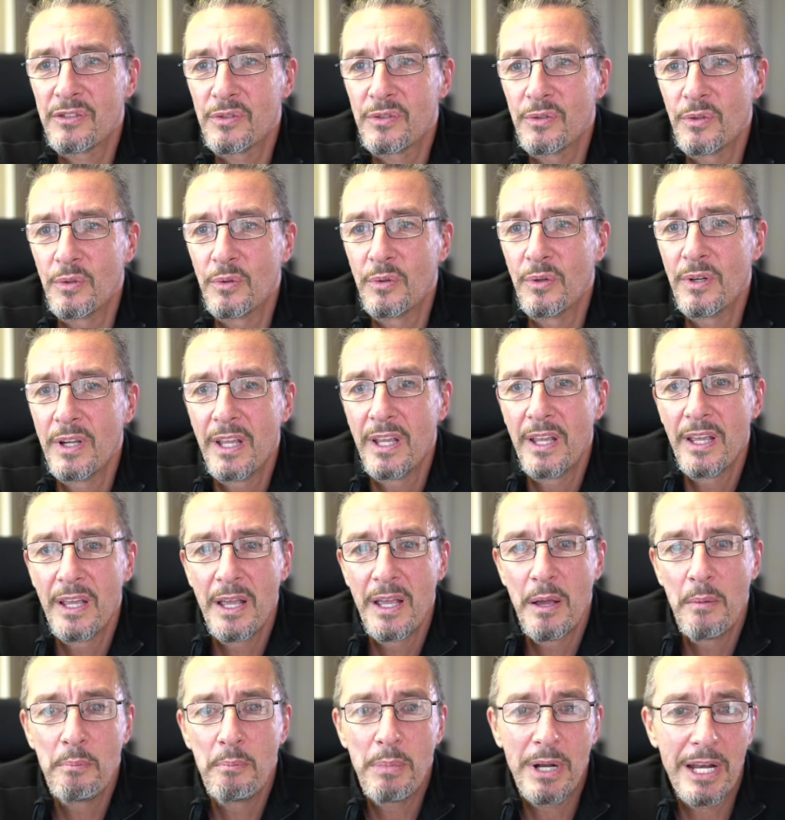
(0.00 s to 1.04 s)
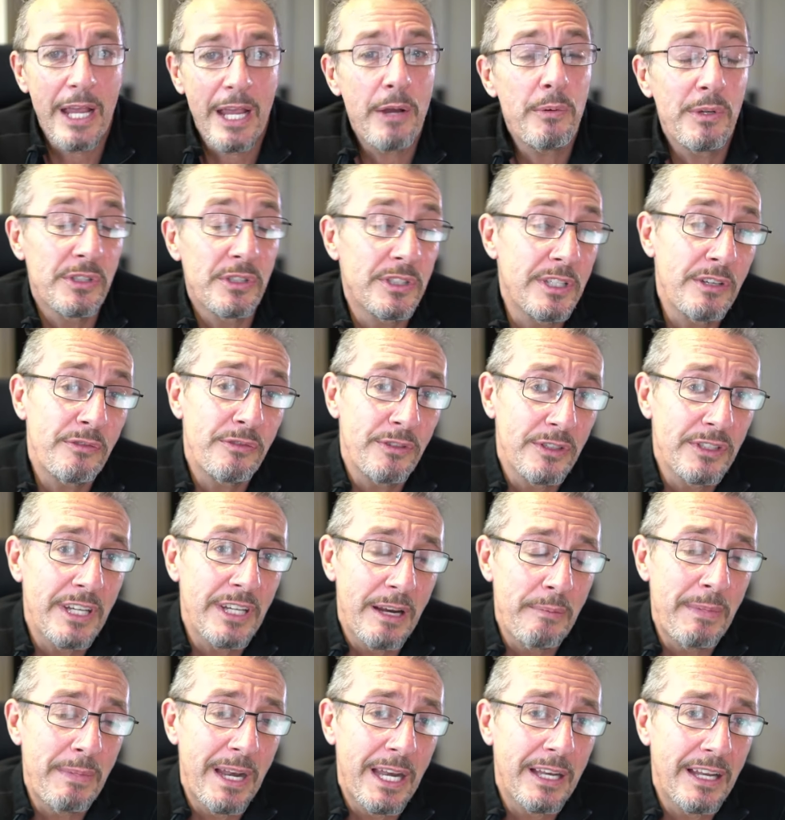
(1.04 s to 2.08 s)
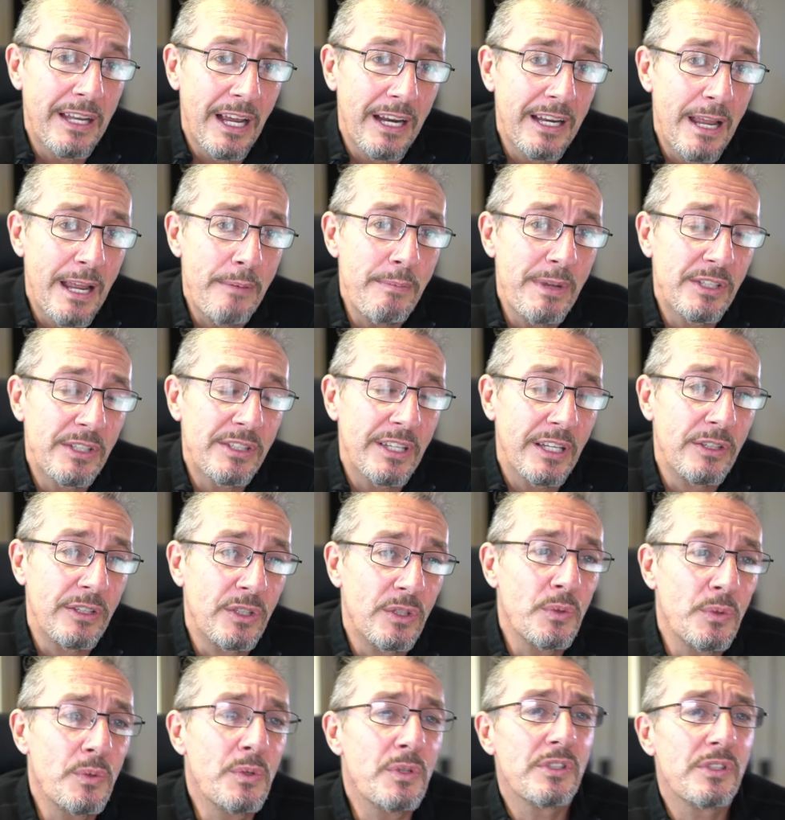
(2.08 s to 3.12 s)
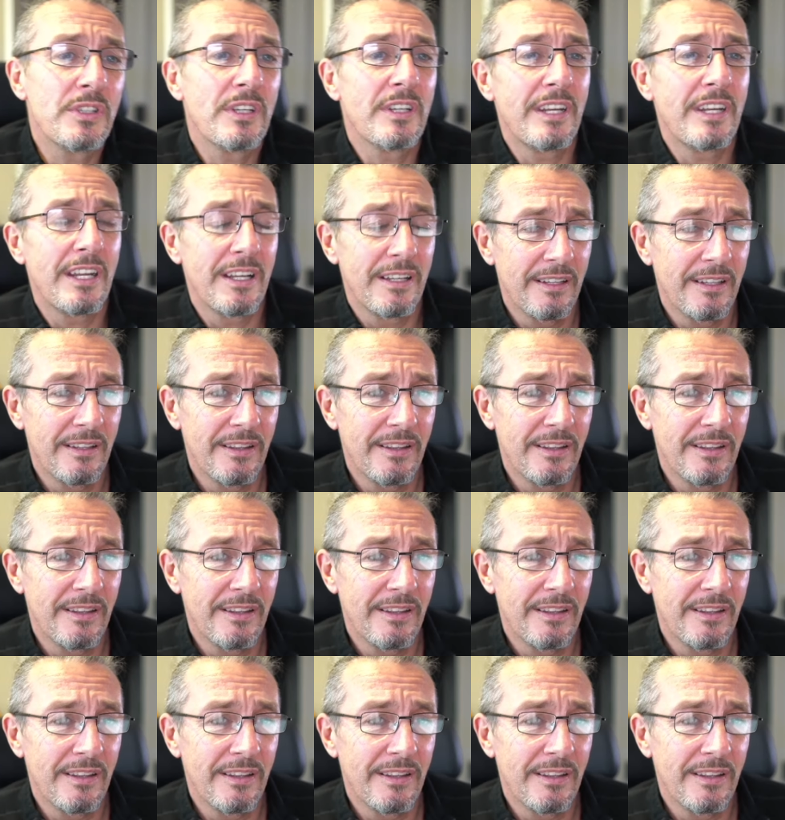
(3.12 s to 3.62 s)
So play with different dynamics and use it